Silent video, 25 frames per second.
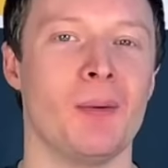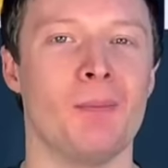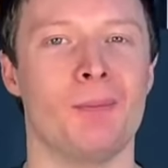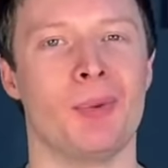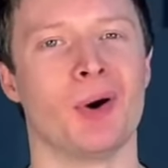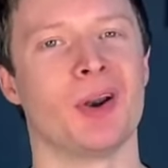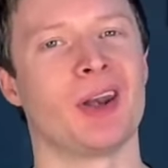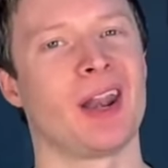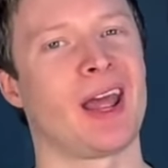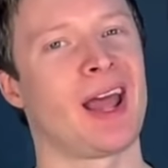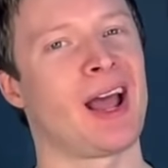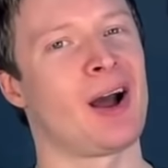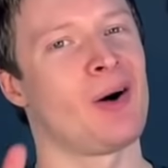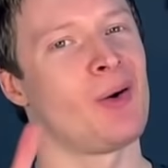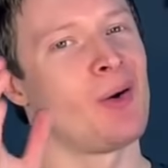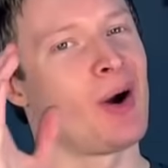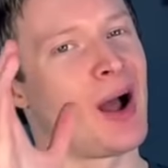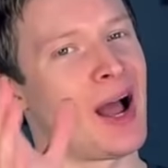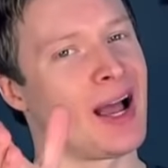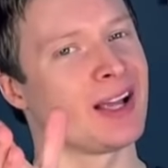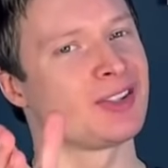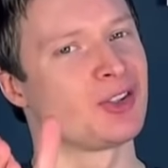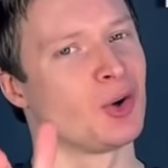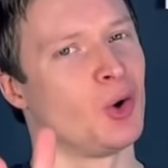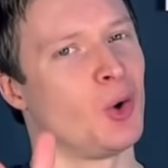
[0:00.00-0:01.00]
But now,
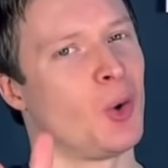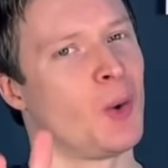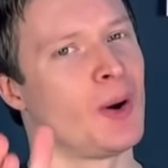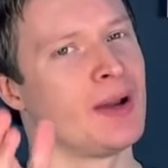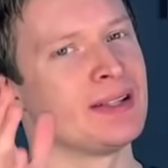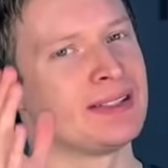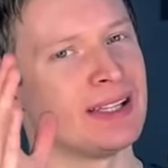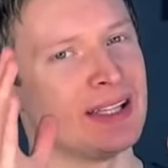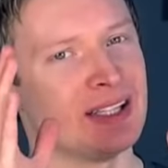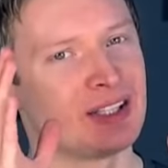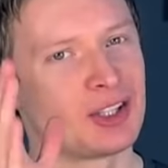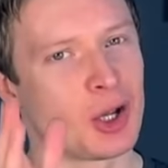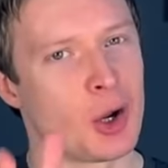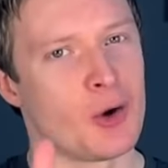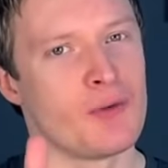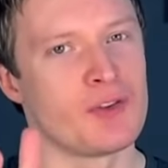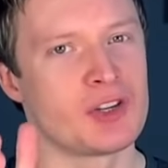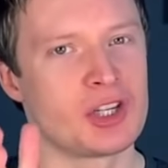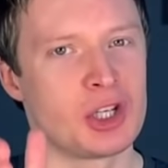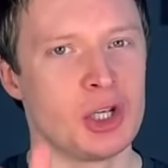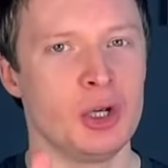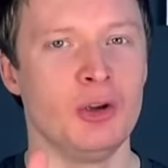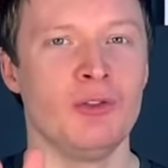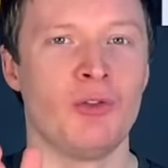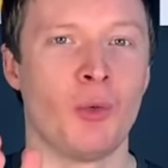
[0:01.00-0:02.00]
as always, it's over
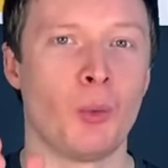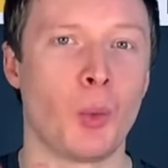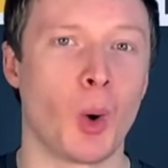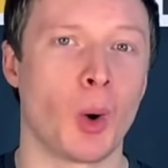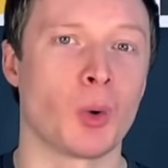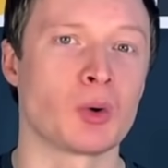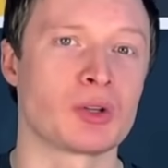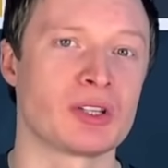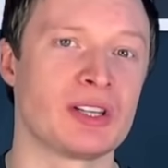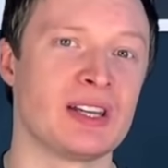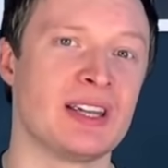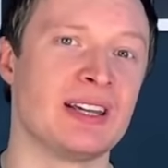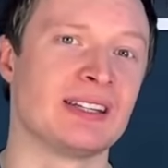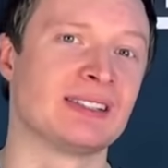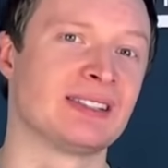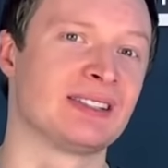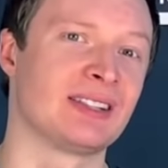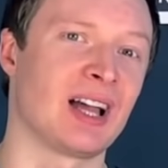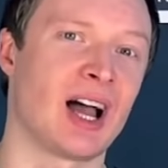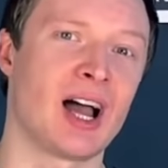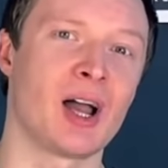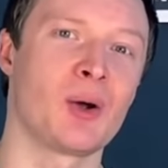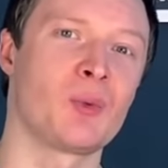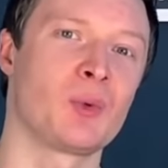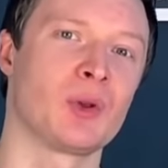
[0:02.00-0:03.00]
to you, the Waltineers,
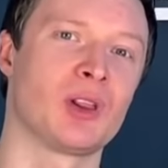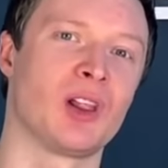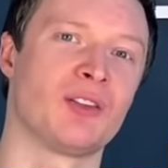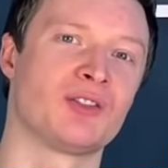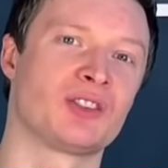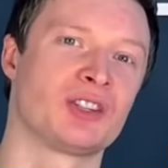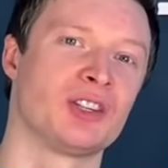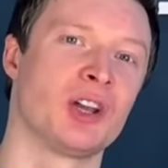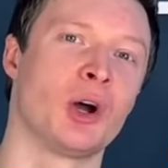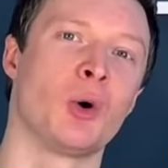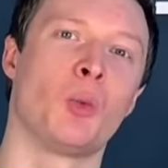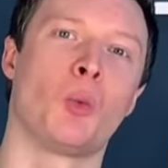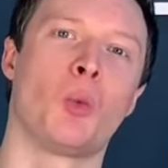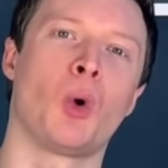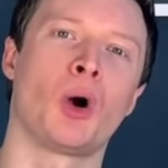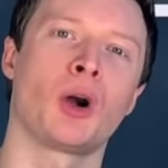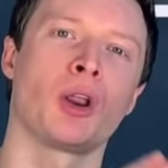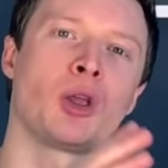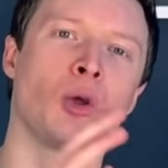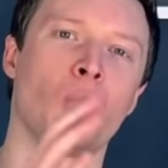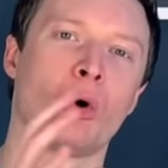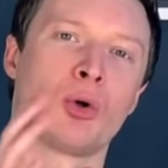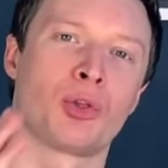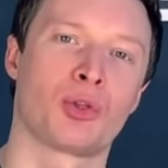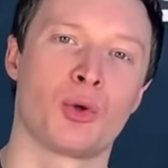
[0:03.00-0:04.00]
I would love to know what are
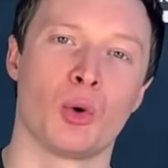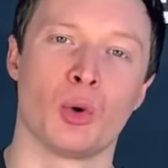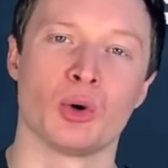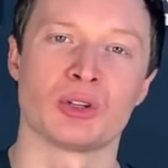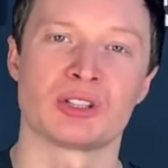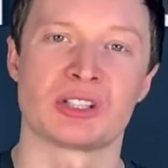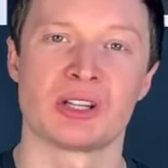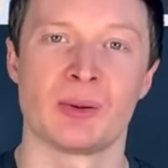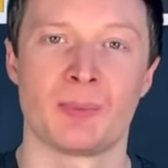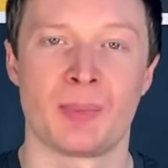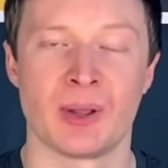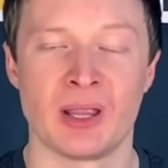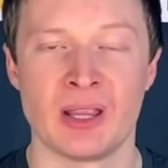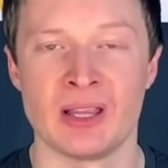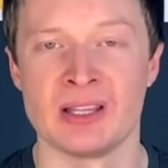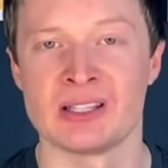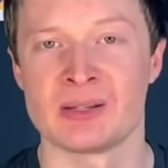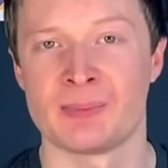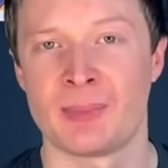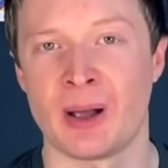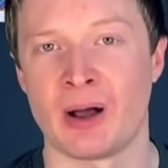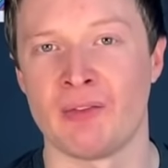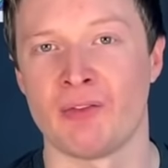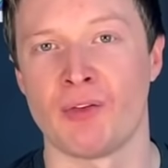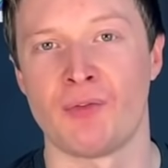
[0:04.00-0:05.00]
your thoughts and opinions
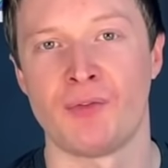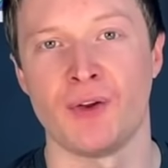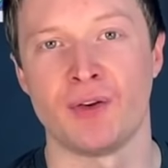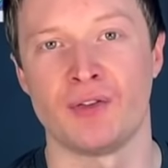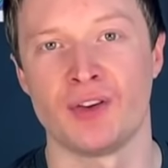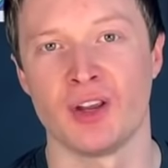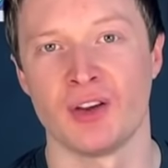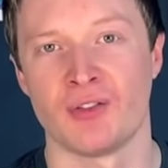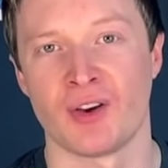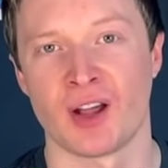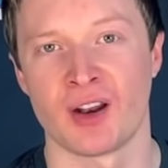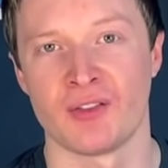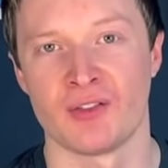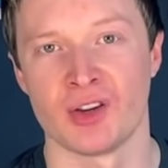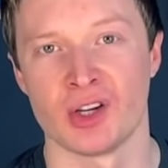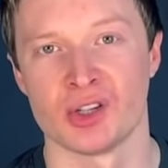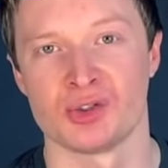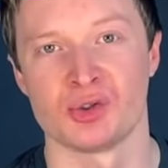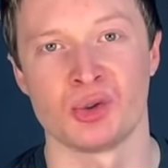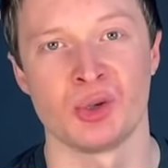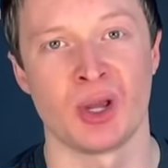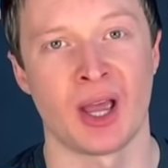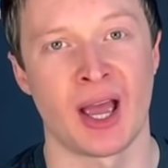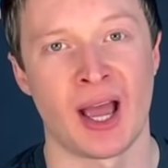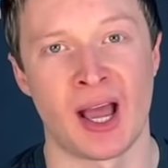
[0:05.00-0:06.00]
about the 50th
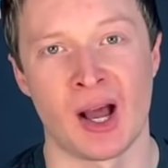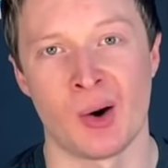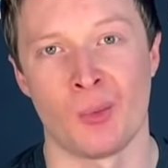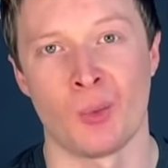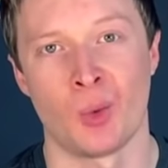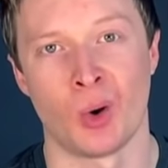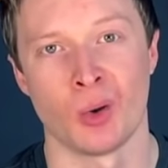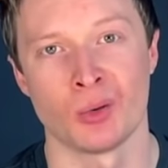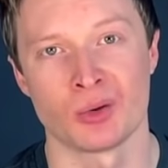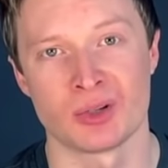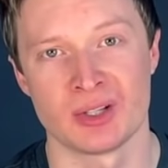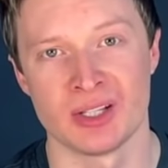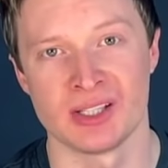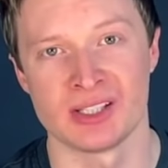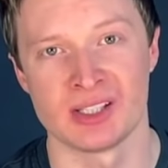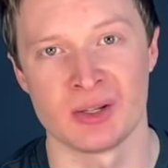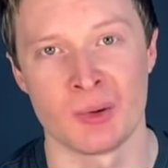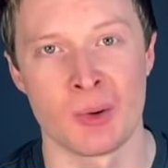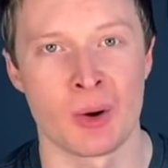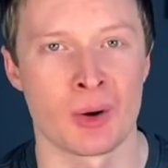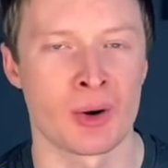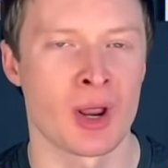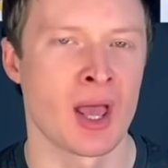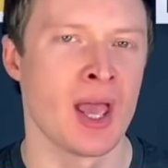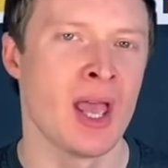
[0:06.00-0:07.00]
anniversary at Walt Disney
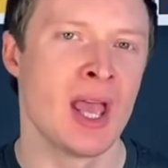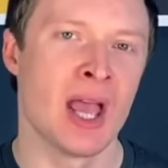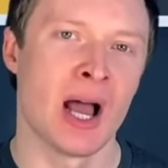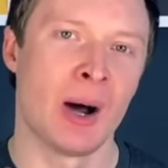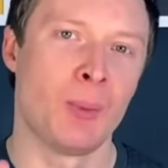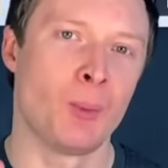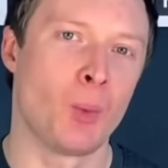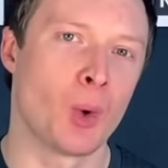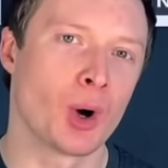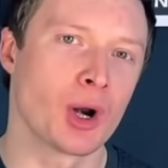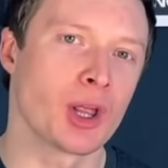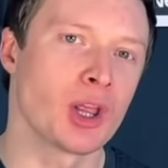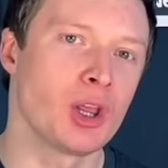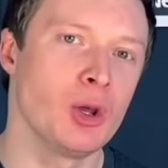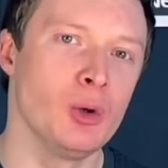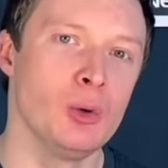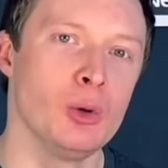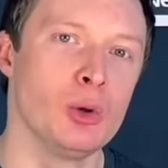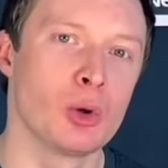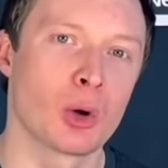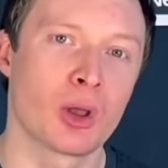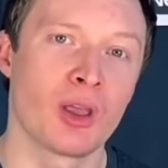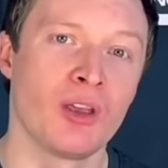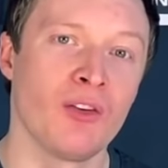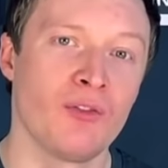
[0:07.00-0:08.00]
World, and what are you
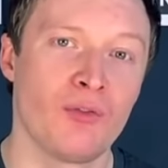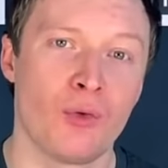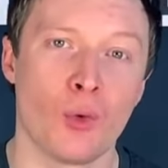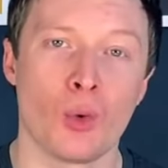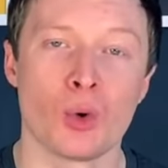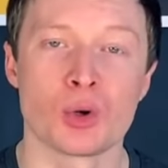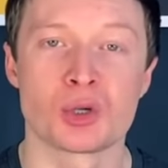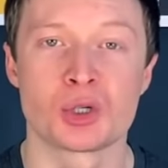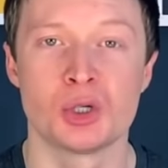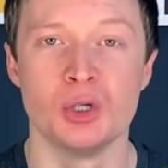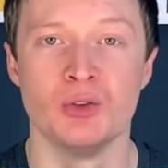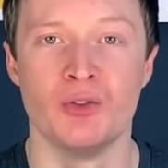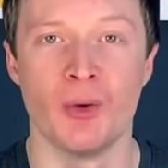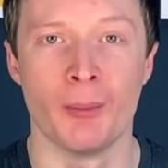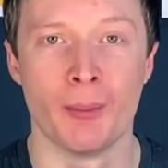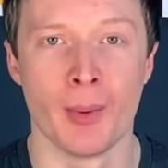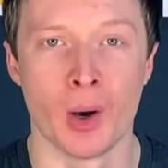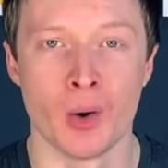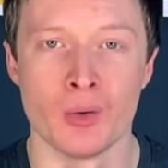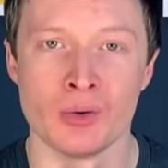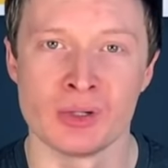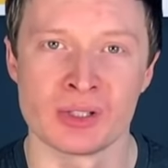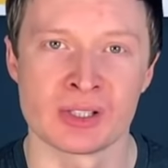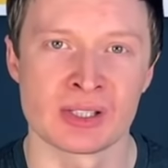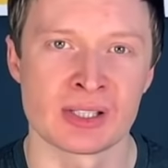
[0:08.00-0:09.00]
looking forward to the
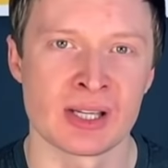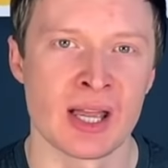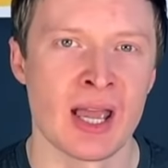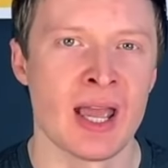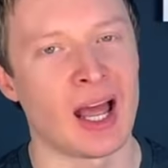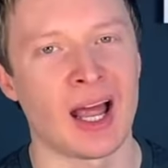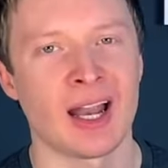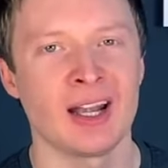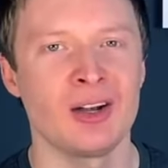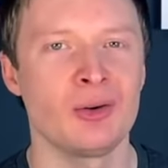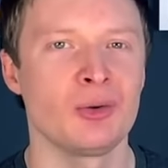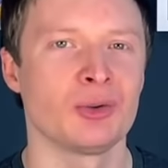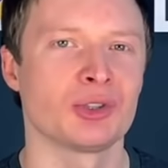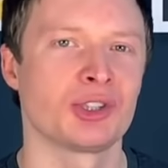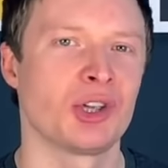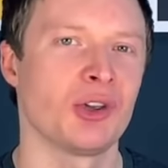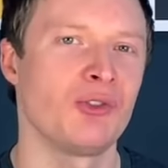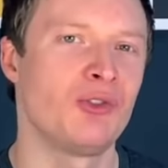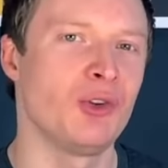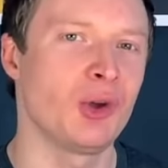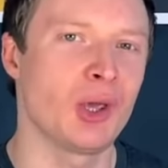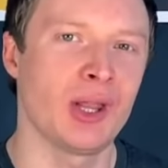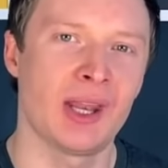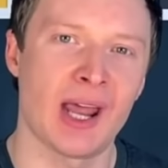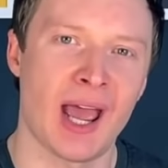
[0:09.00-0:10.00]
most? And also, if
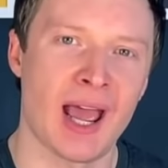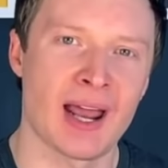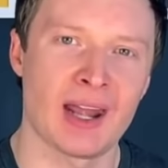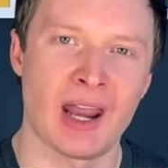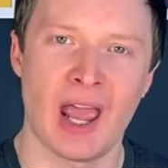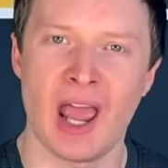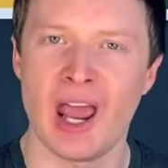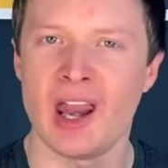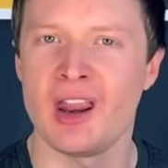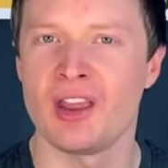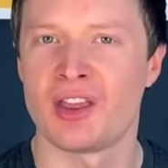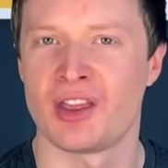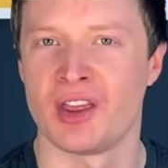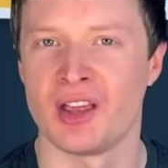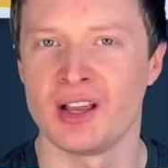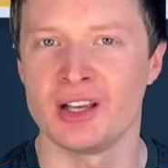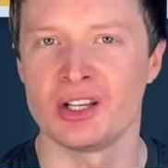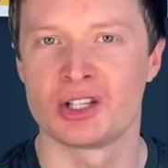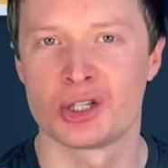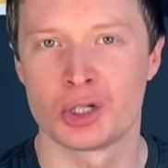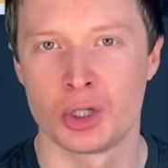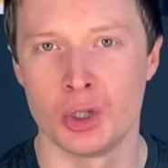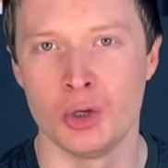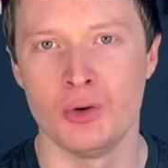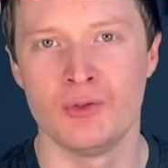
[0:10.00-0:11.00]
you could add anything
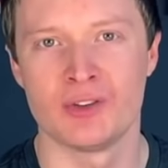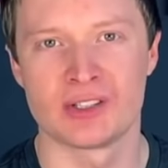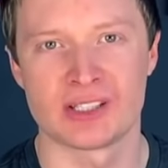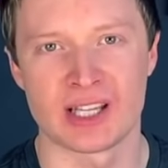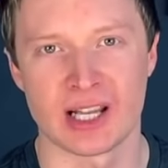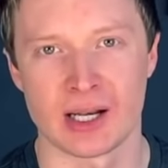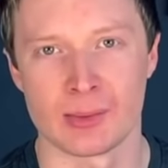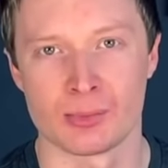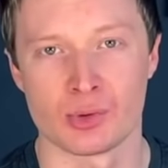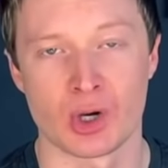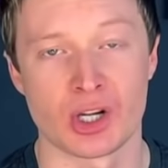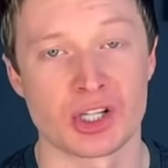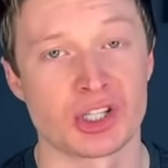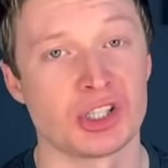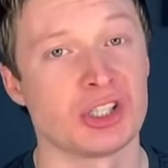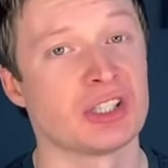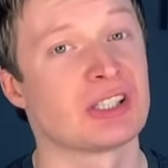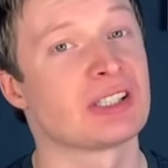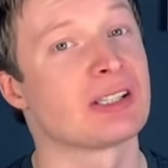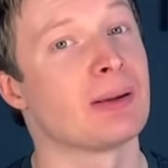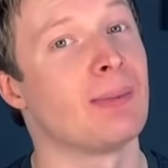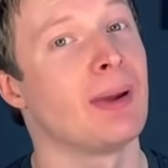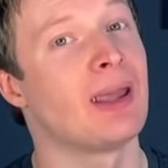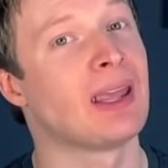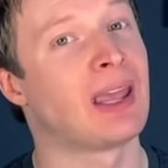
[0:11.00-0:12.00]
to the celebrations
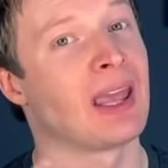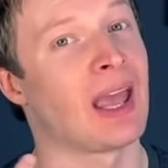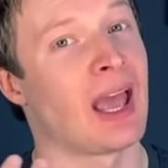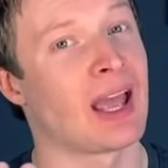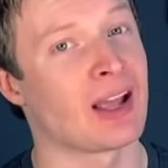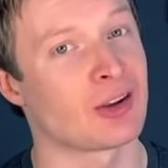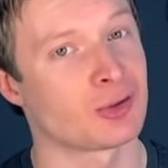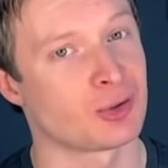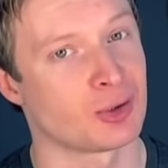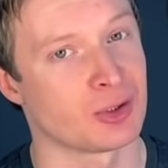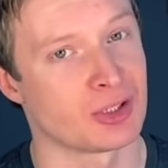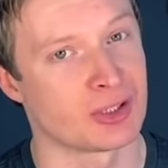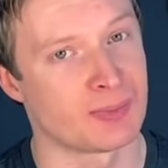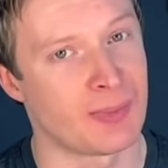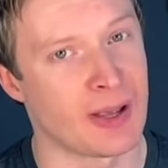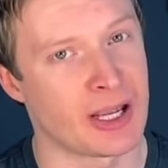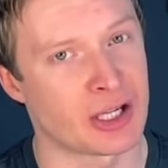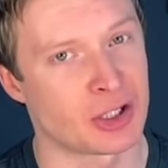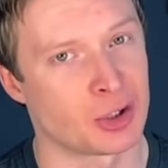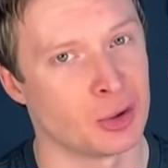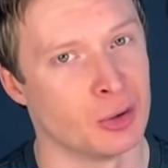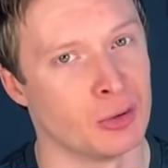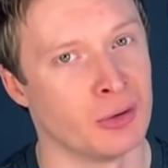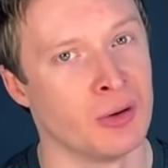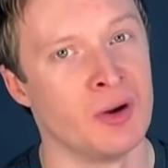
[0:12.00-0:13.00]
to make it extra
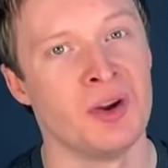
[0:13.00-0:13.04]
special,